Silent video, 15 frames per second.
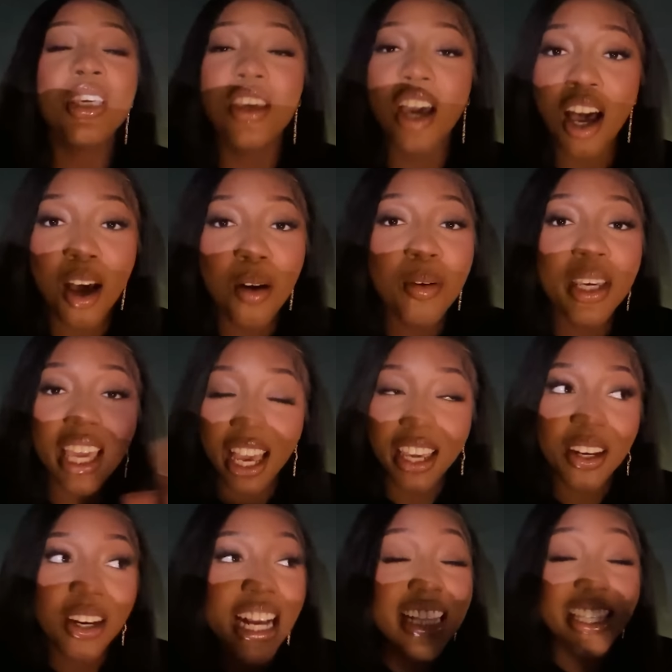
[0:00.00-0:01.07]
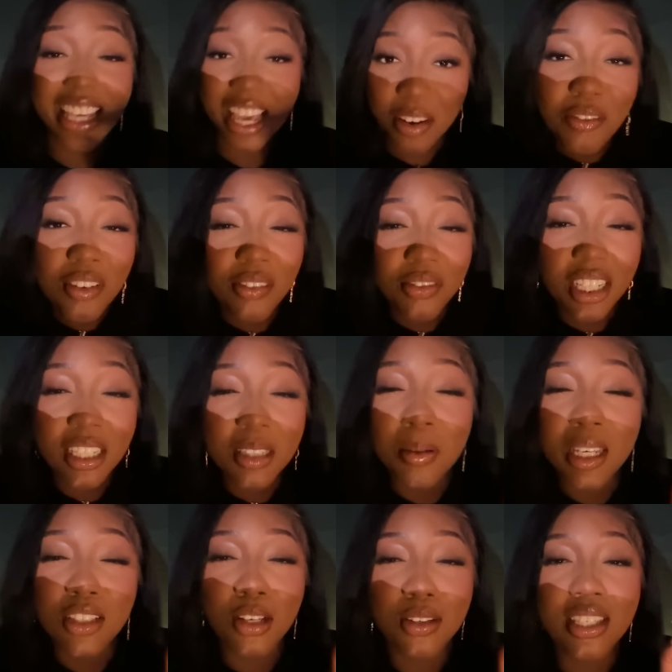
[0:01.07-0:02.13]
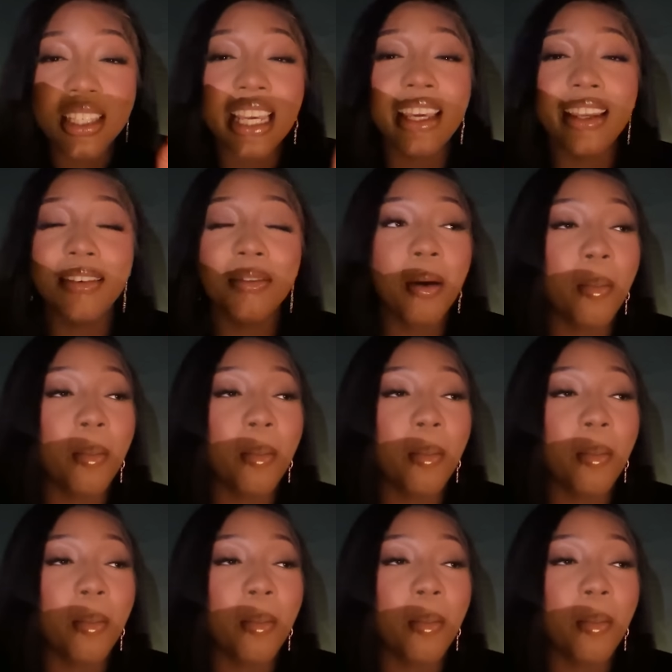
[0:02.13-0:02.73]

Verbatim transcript: Y'all, we got here at 10:50. This place closes in